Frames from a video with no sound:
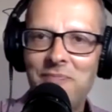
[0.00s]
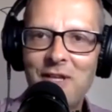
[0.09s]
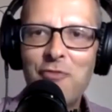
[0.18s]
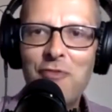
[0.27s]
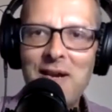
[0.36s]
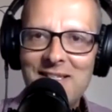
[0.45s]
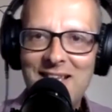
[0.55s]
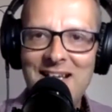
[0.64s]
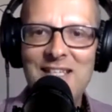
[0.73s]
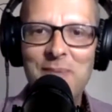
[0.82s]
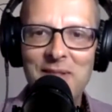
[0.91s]
great at
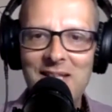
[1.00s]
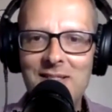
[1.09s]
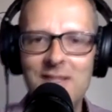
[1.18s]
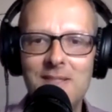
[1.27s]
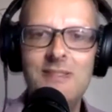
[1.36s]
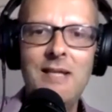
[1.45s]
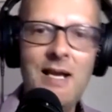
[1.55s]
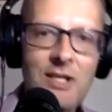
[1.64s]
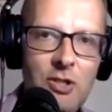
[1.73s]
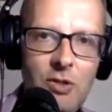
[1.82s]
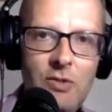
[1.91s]
tennis, but they're
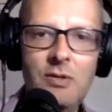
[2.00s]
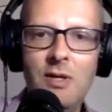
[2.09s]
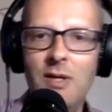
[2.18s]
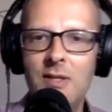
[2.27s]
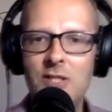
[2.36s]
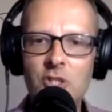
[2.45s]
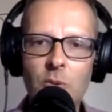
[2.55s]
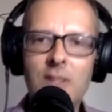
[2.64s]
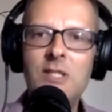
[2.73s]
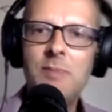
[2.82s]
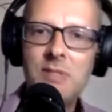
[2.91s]
telling you to do
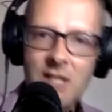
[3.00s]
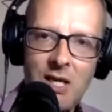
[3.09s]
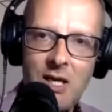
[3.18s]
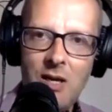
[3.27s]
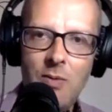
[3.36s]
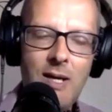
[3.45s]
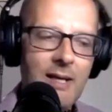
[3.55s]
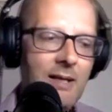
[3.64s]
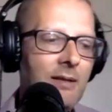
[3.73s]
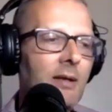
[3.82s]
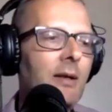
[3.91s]
it this particular way.